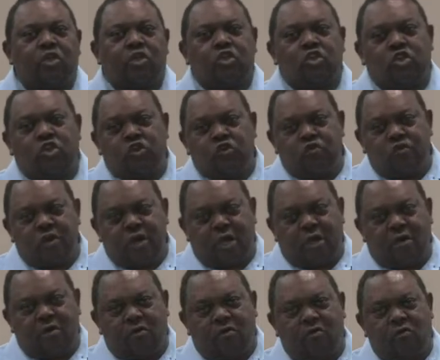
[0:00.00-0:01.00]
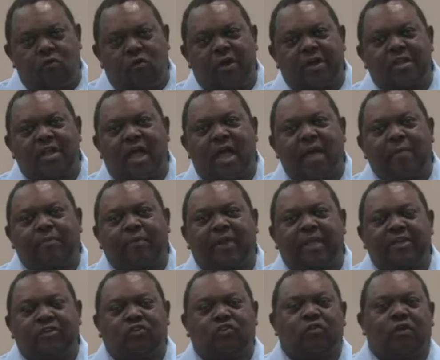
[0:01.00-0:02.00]
You know what God
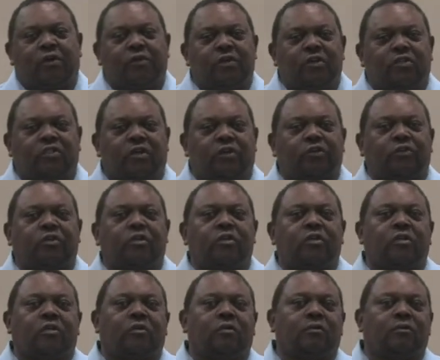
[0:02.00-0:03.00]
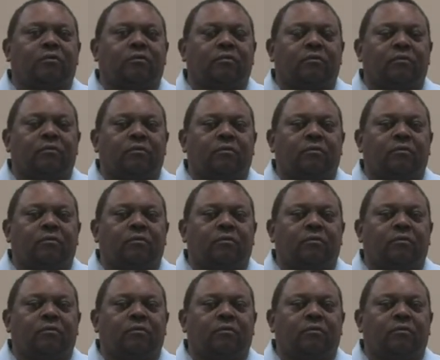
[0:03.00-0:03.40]
placed you on this earth to do.